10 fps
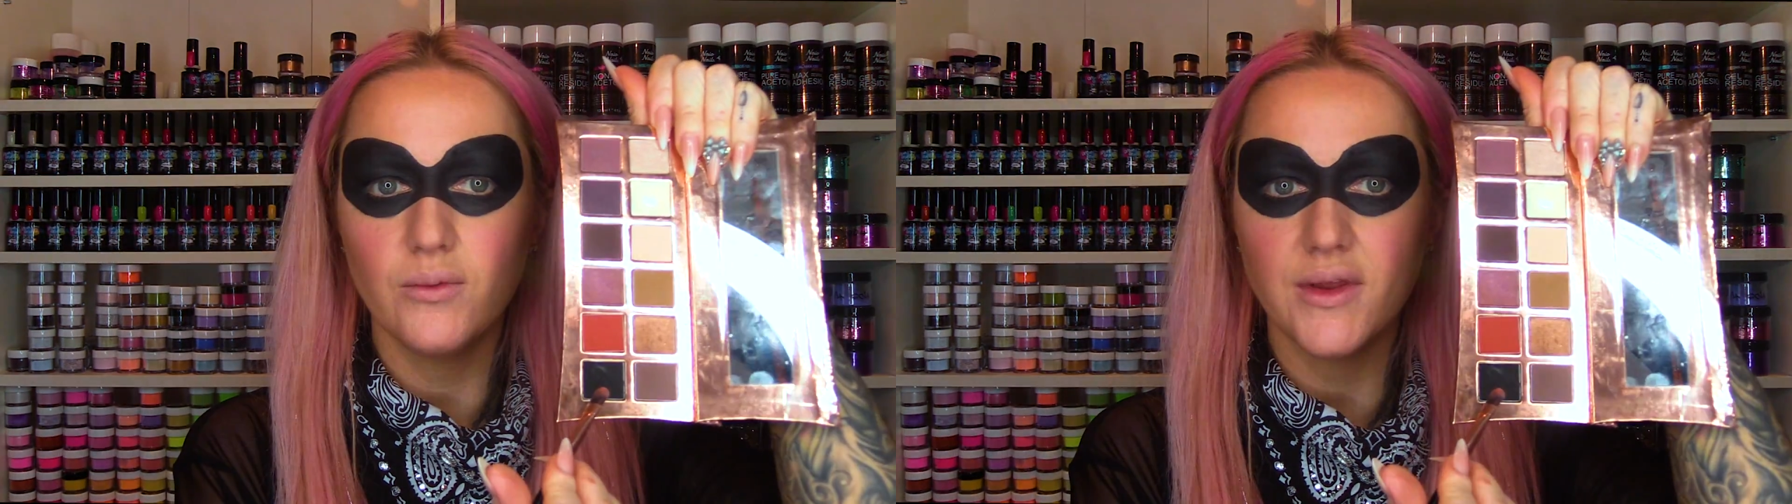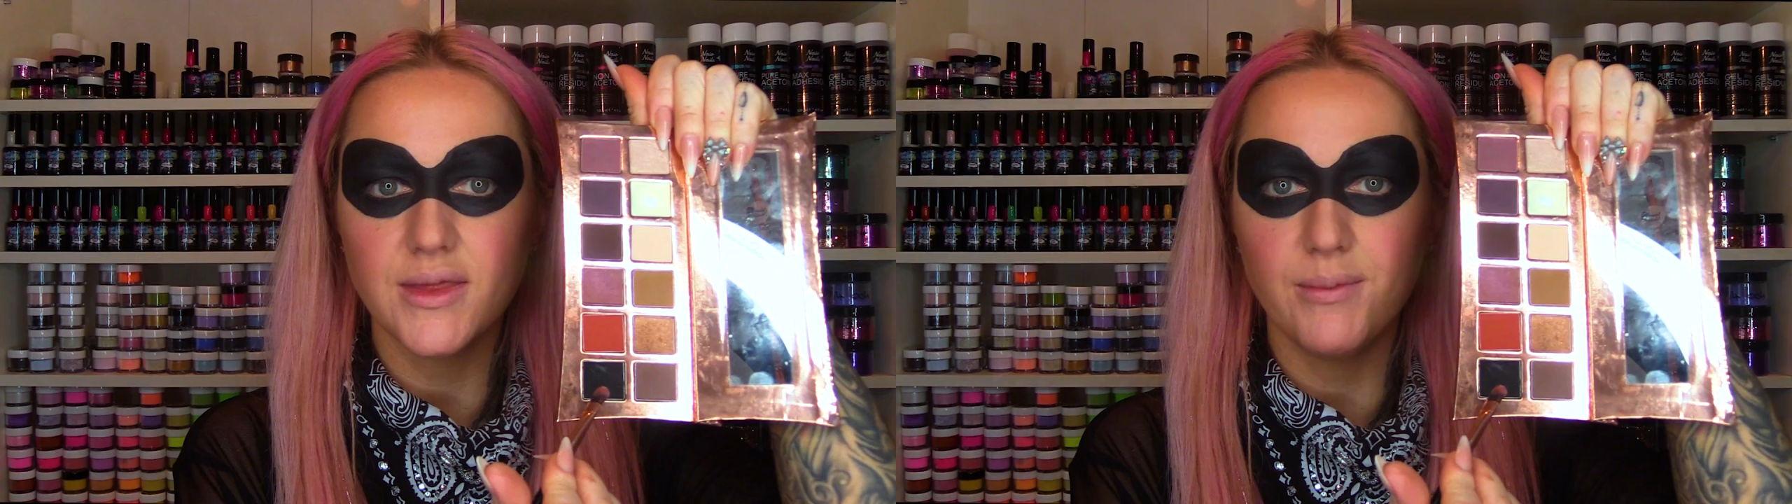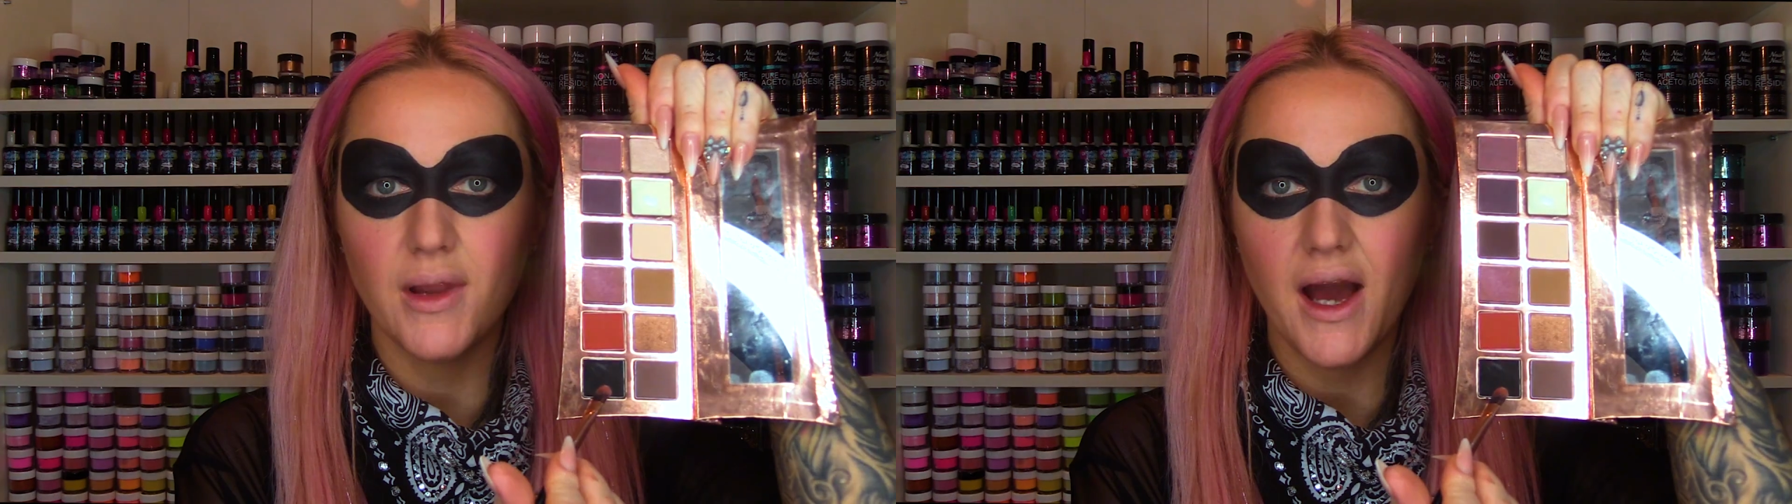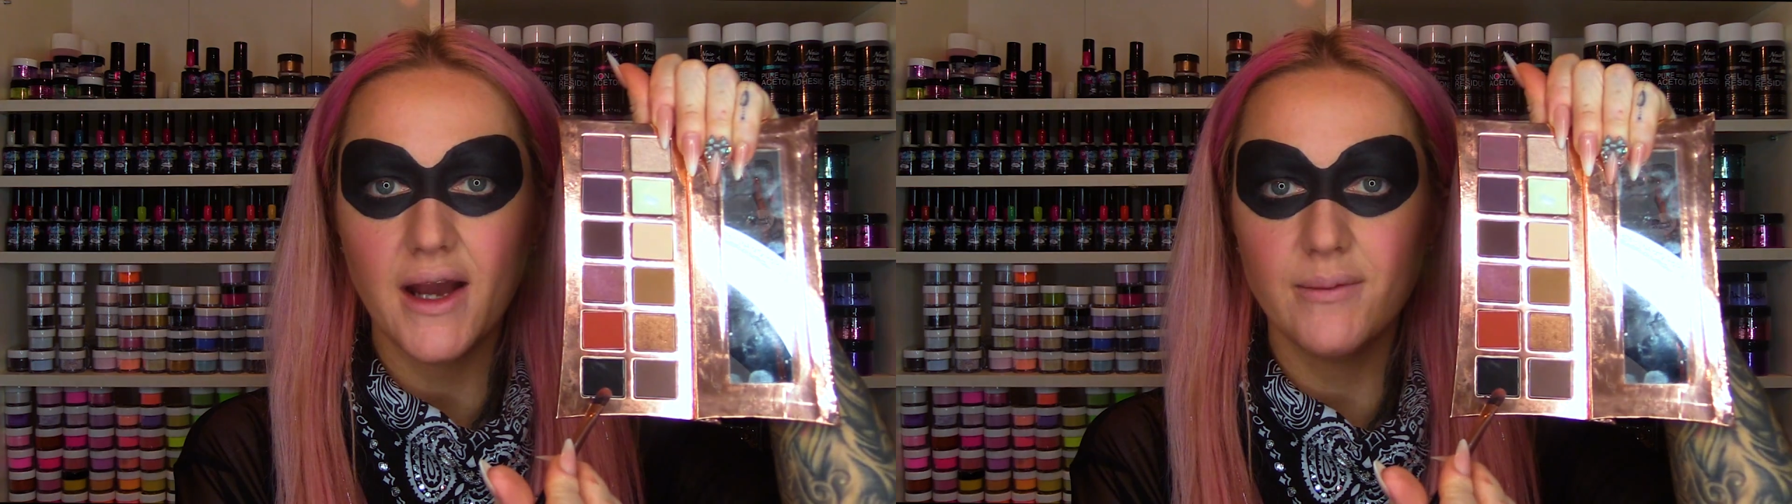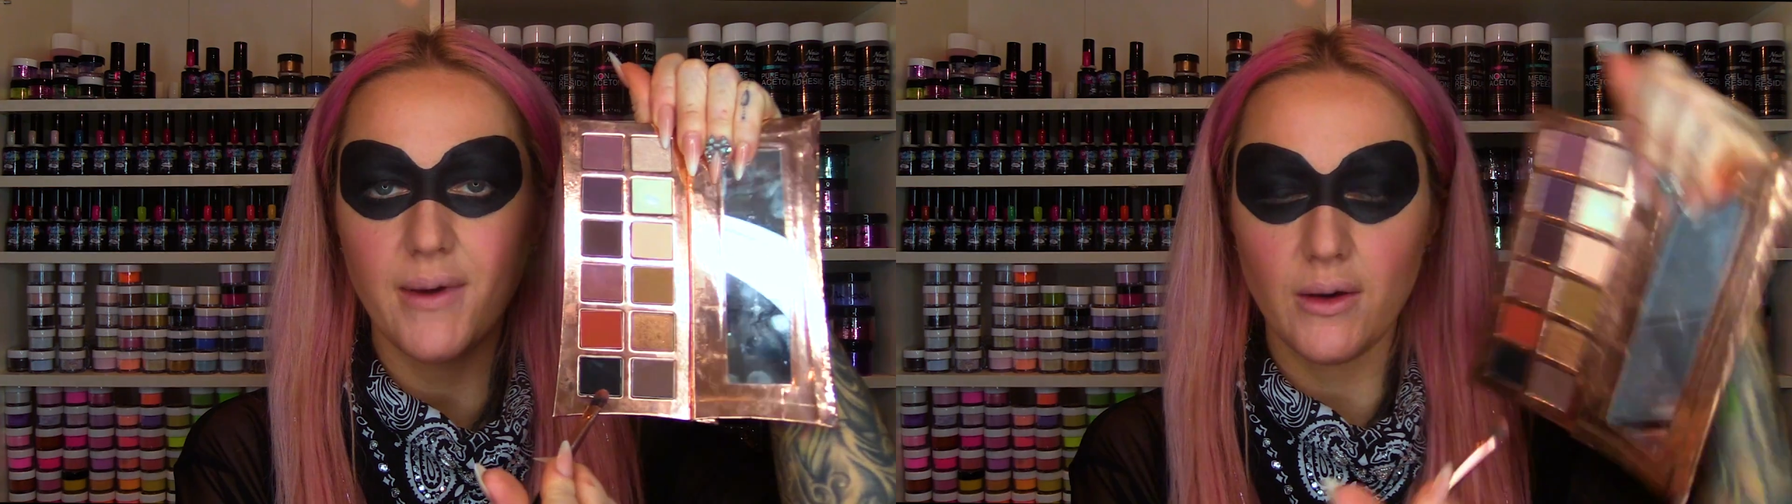with the
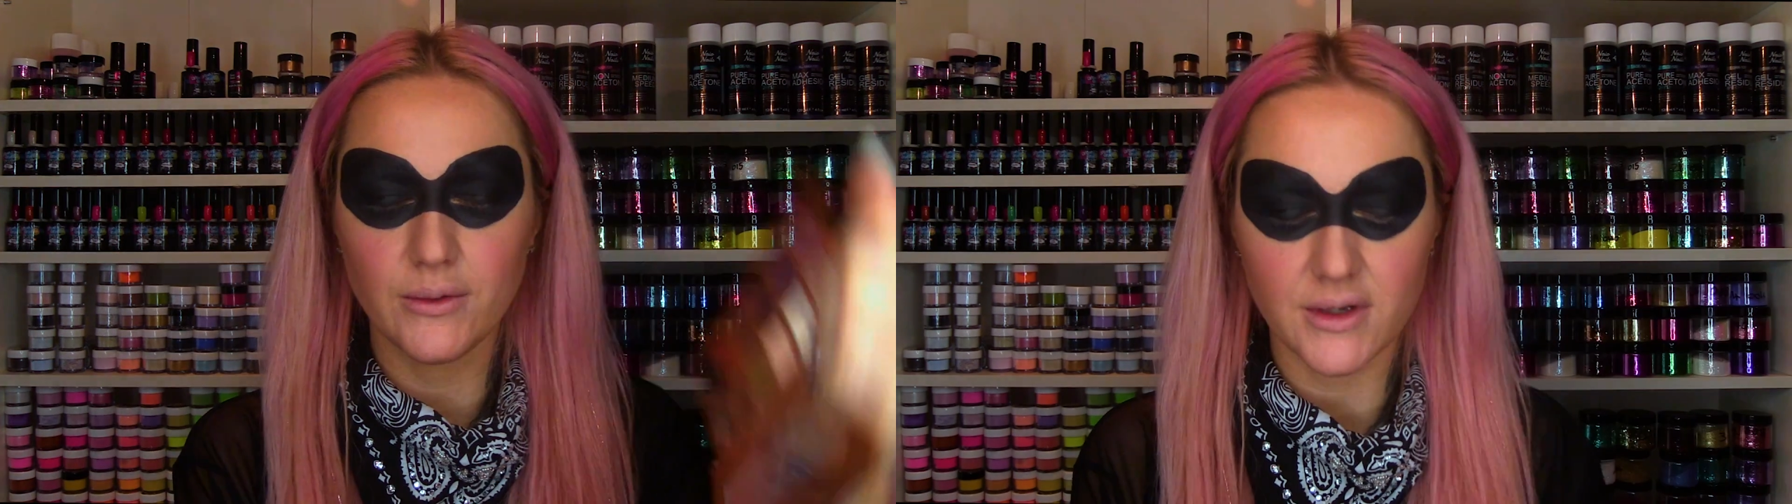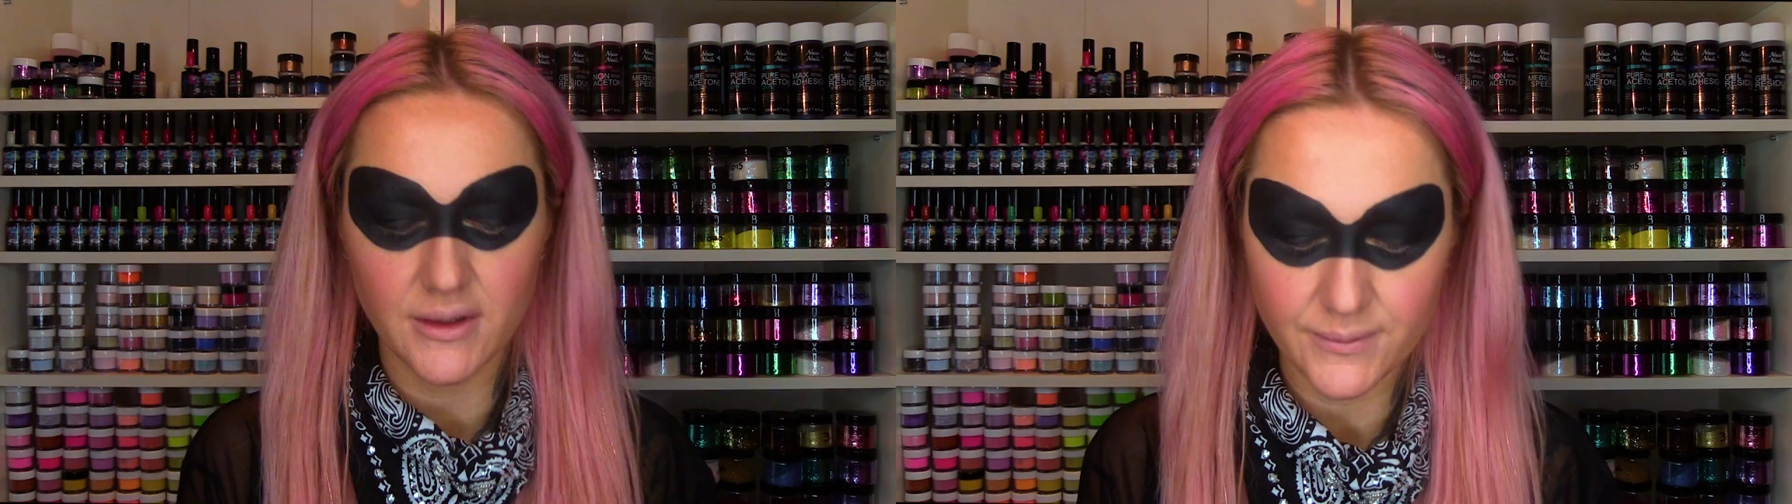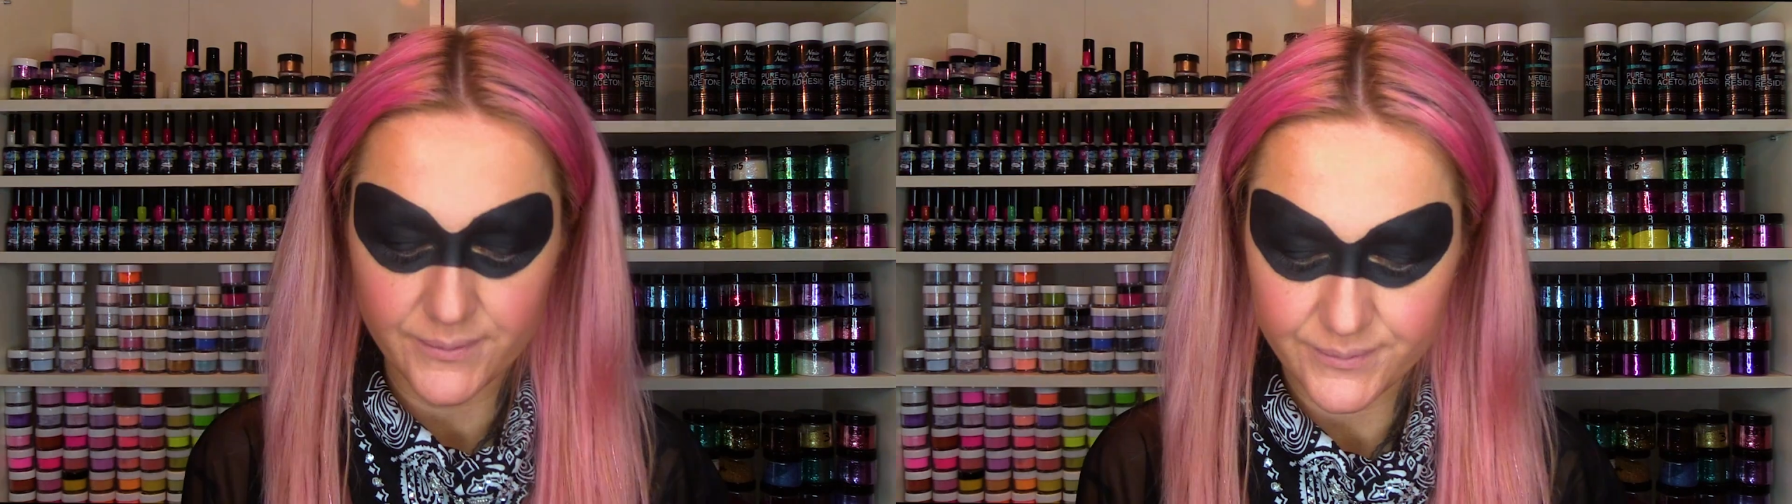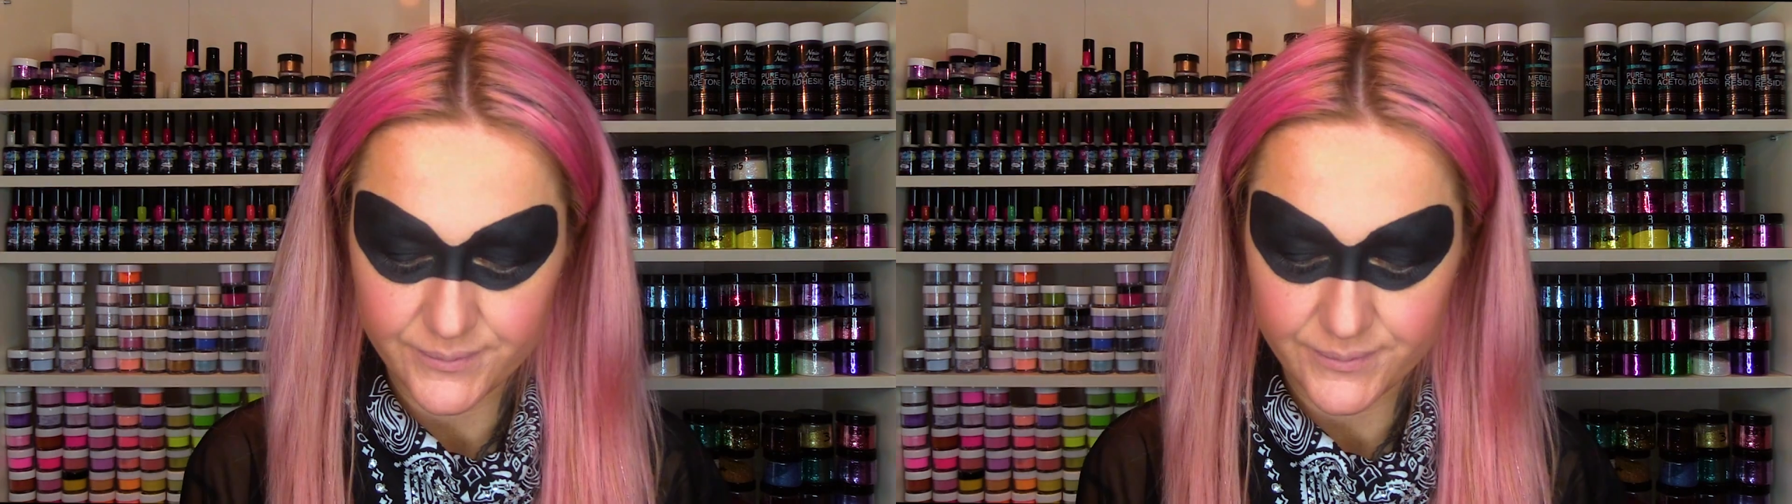black powder.